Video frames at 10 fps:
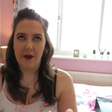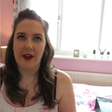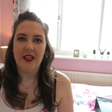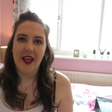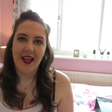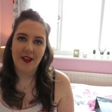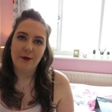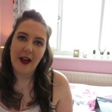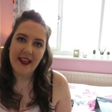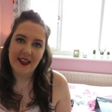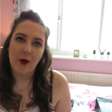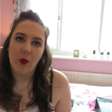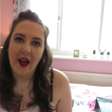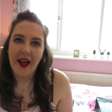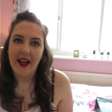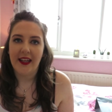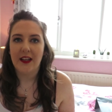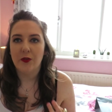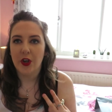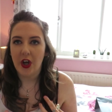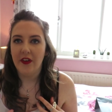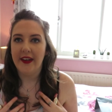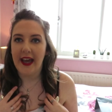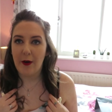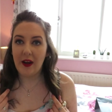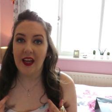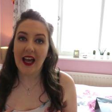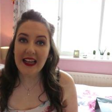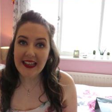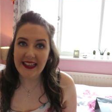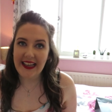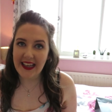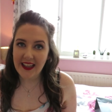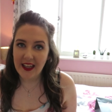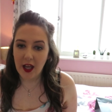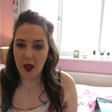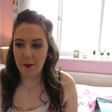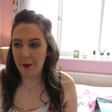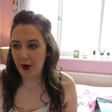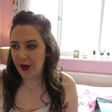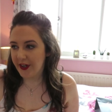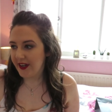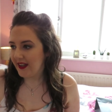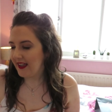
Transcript: And yeah, the red I'll wear, like I've got it on now, I like it, but